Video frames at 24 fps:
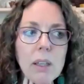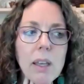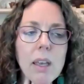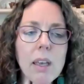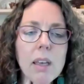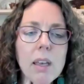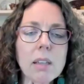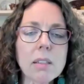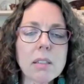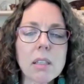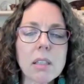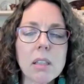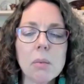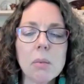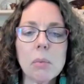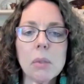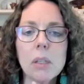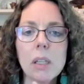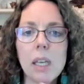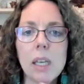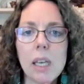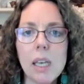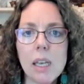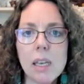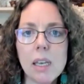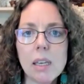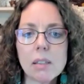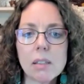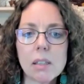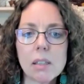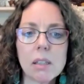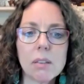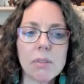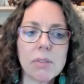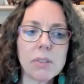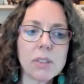glands and the malaise
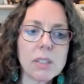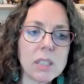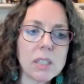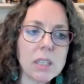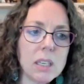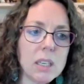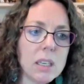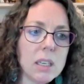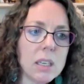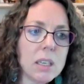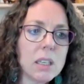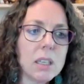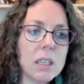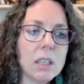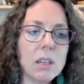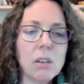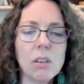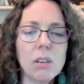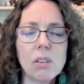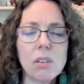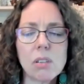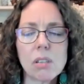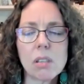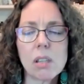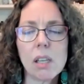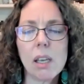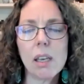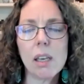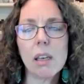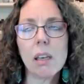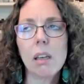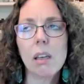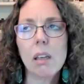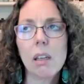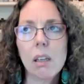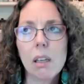and the fatigue, you just
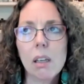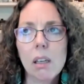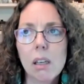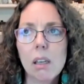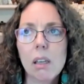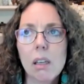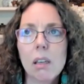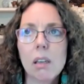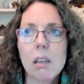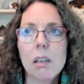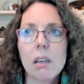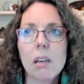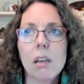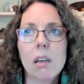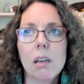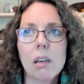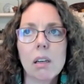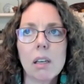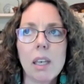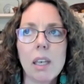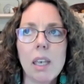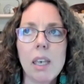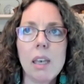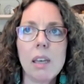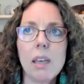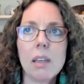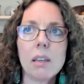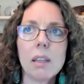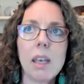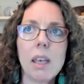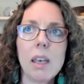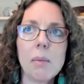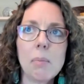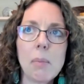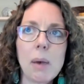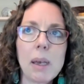like, oh,
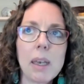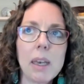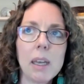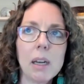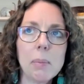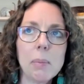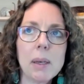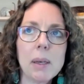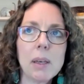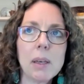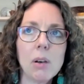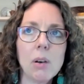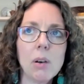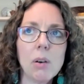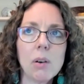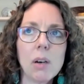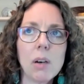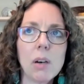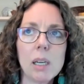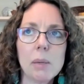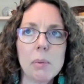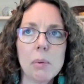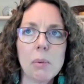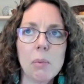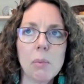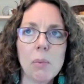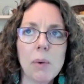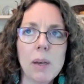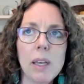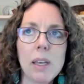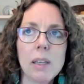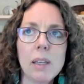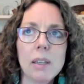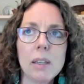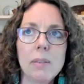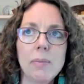can't my get up and go, got up and
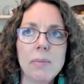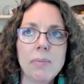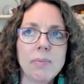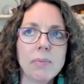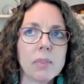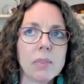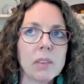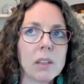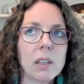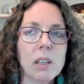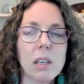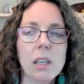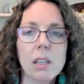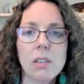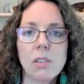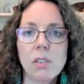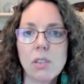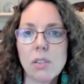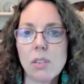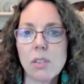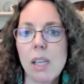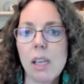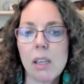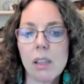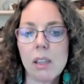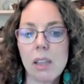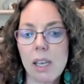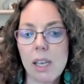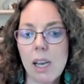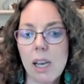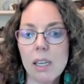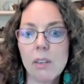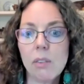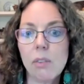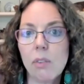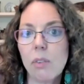went. It just they
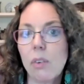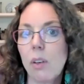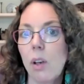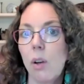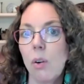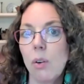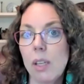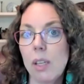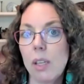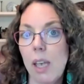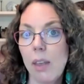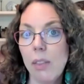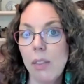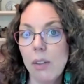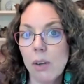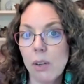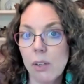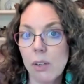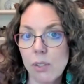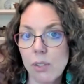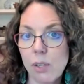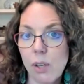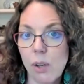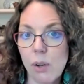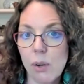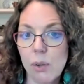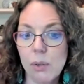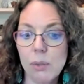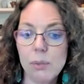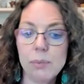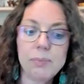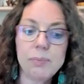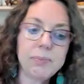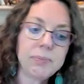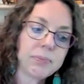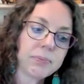kind of go together.
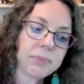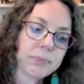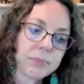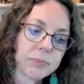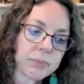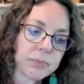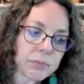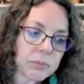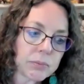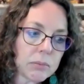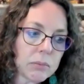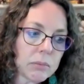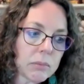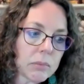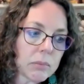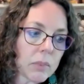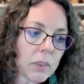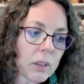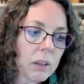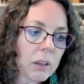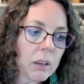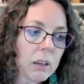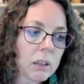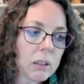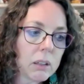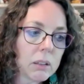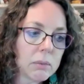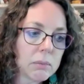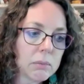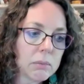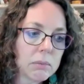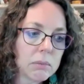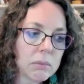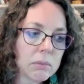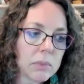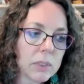So
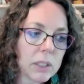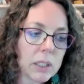I